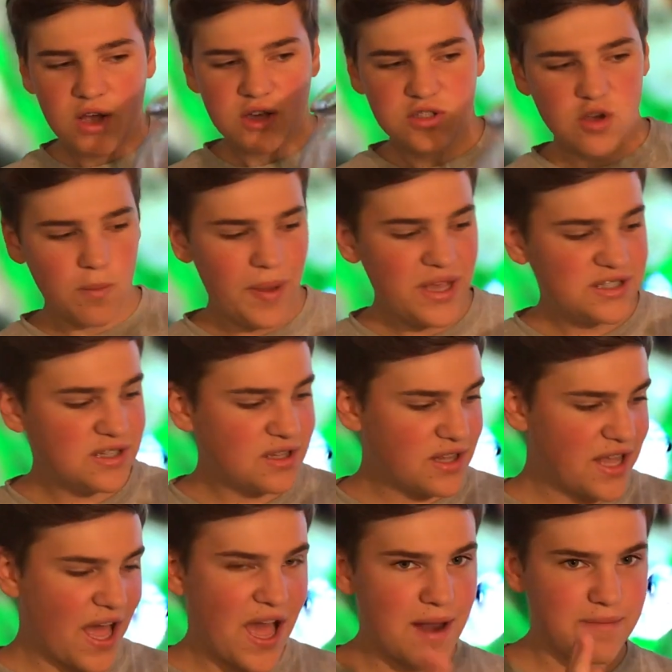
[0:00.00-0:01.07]
So
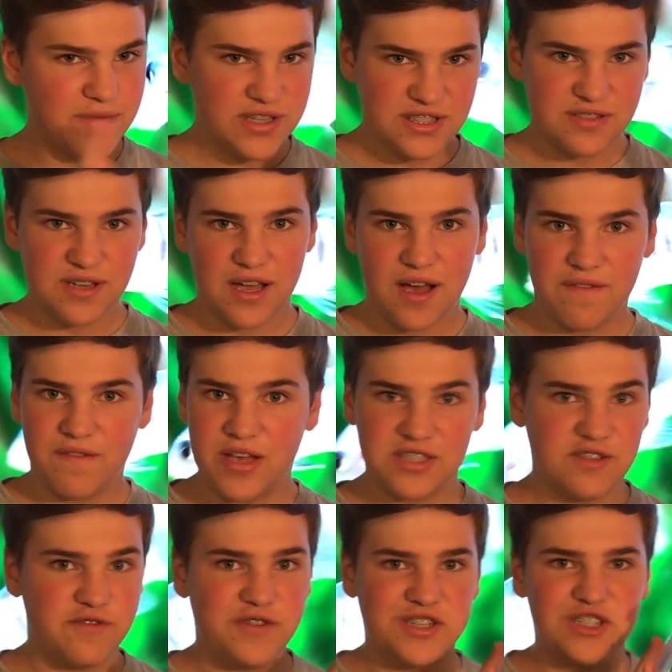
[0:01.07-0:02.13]
basically I had this as
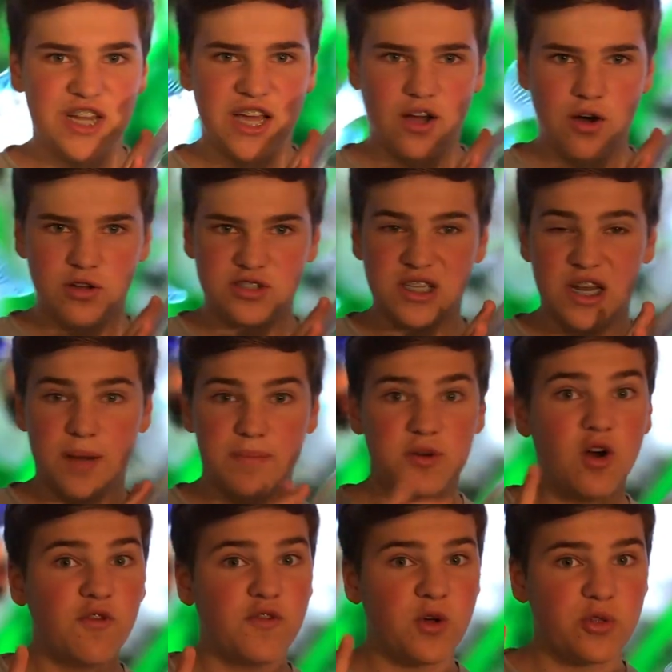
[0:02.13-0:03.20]
a fish tank all set up,
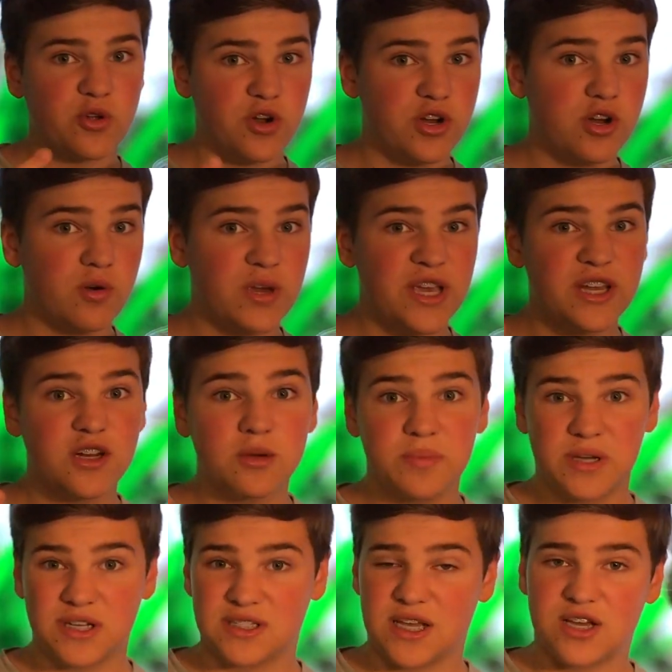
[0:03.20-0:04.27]
no filter and no heater
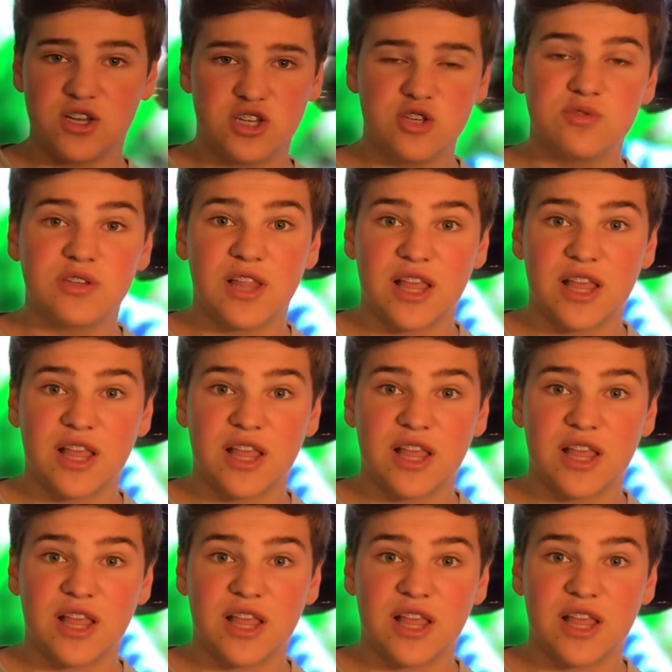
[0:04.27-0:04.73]
because I couldn't use